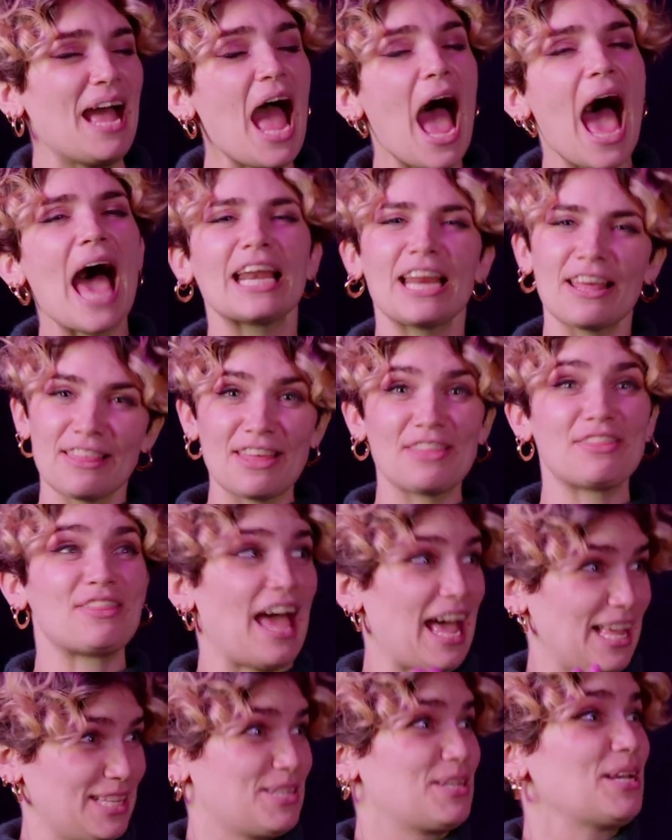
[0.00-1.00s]
And I think
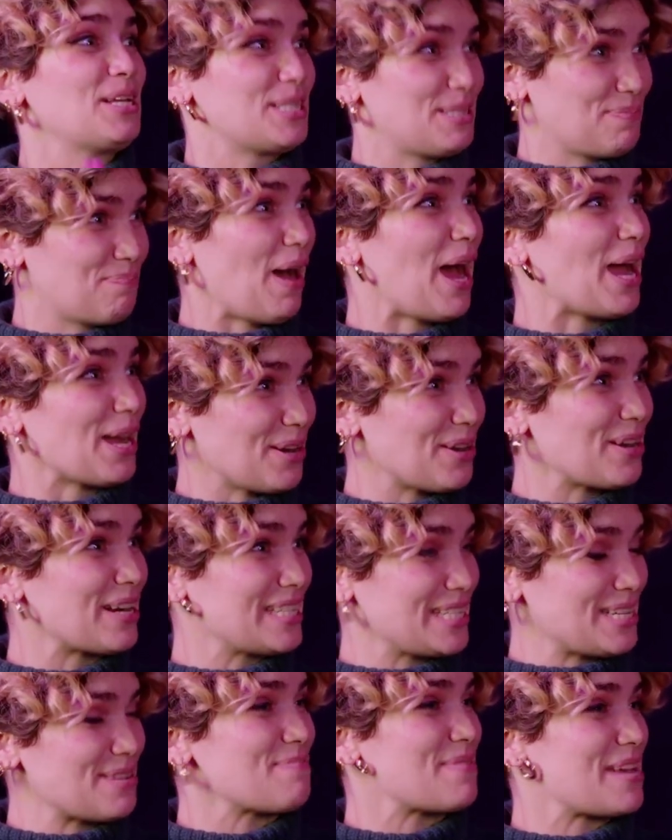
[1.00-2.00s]
that's inspiring
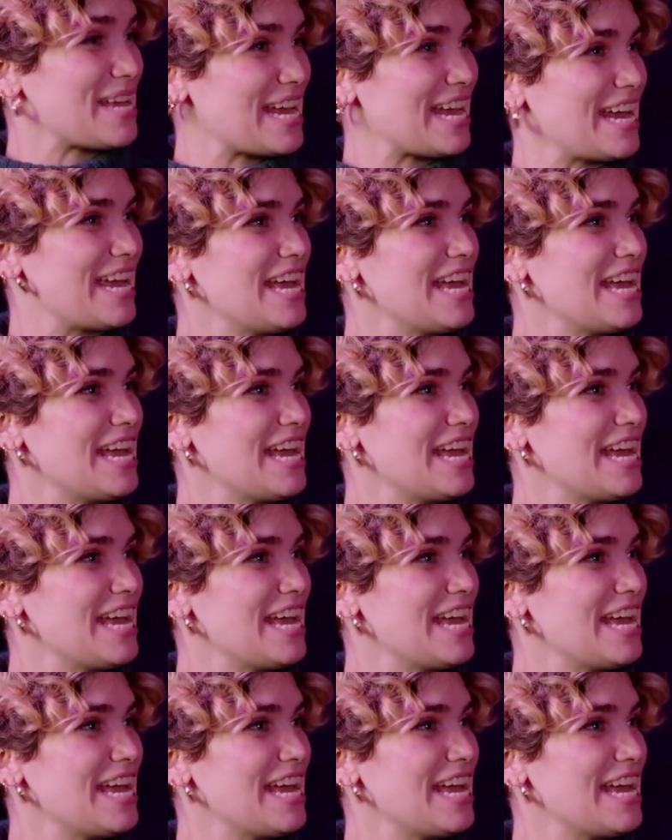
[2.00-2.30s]
to me.